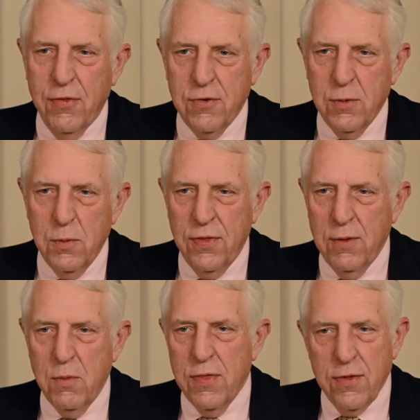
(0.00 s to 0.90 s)
through
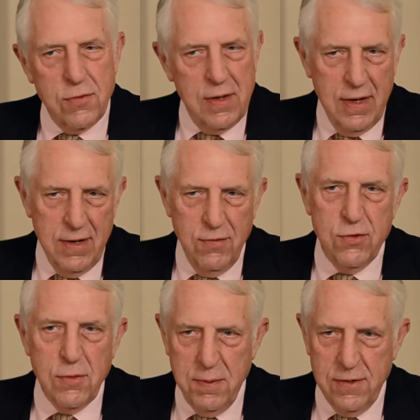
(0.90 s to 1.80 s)
with the
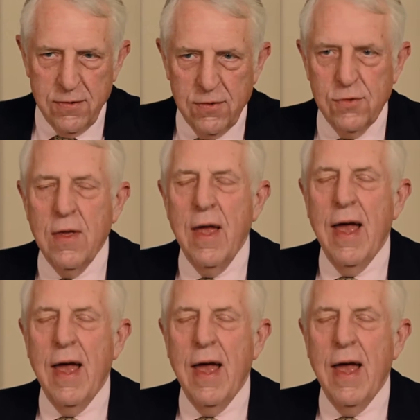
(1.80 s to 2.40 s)
individual businesses.